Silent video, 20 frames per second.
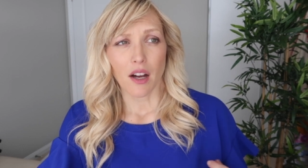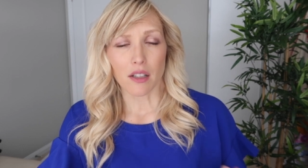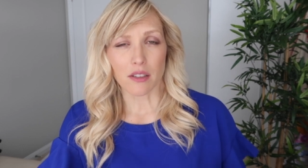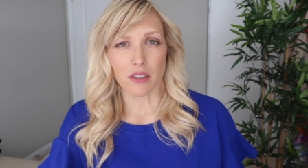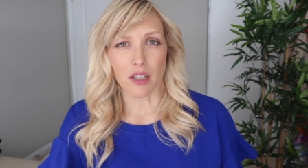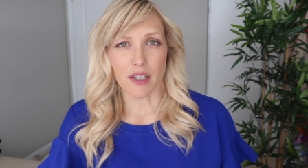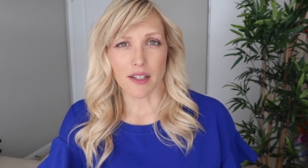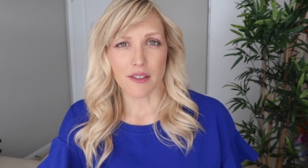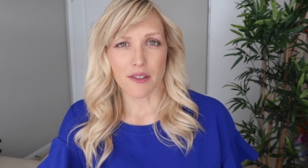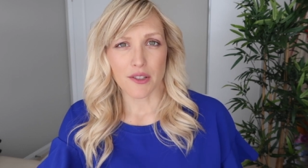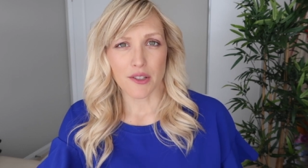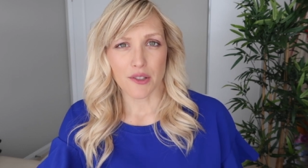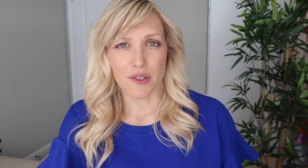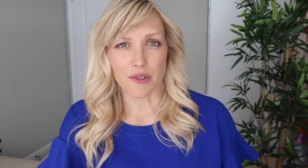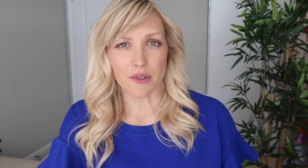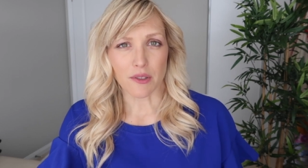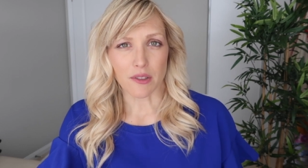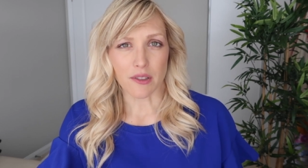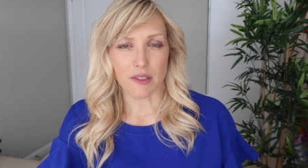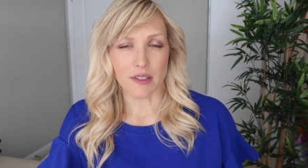A lot of the
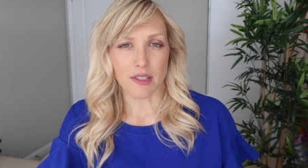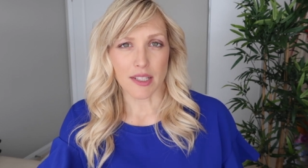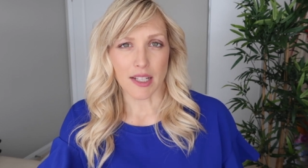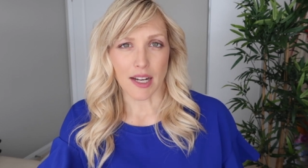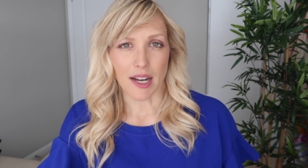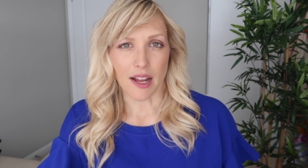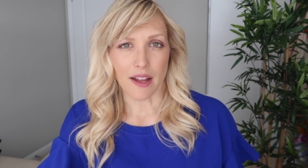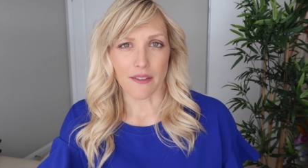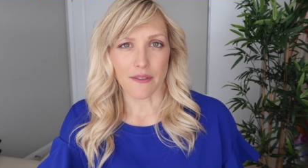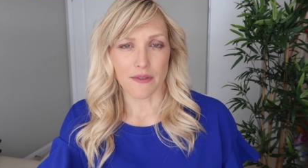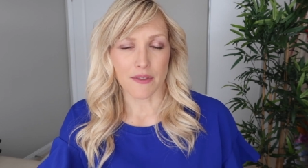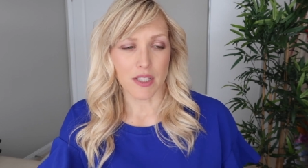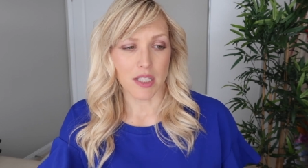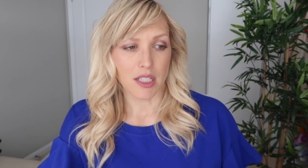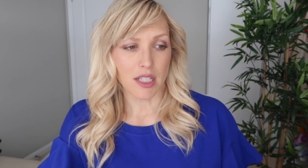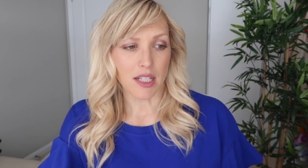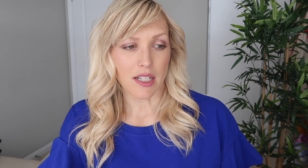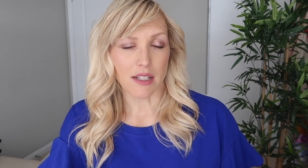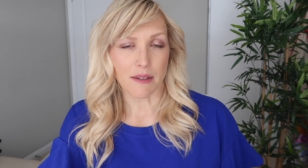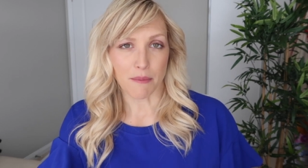strollers that I've
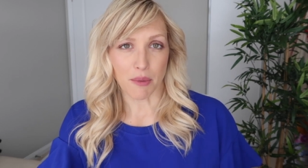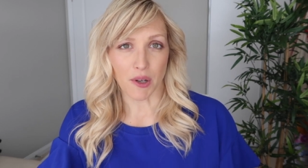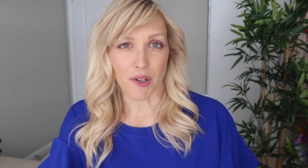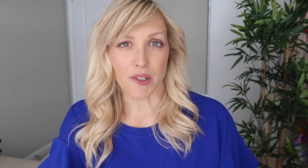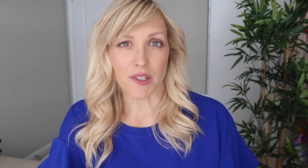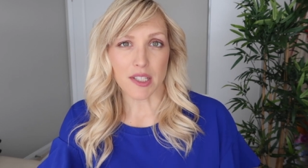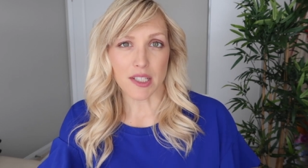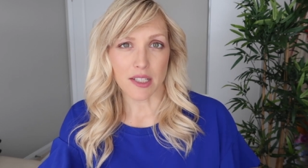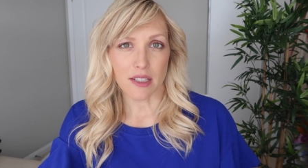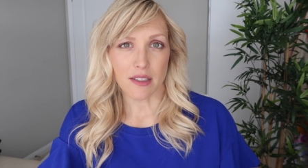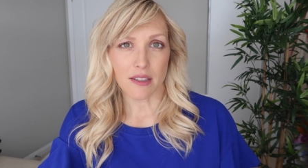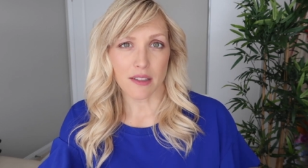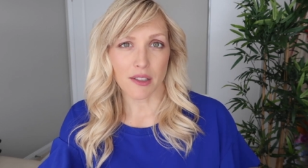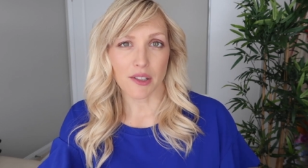seen in person,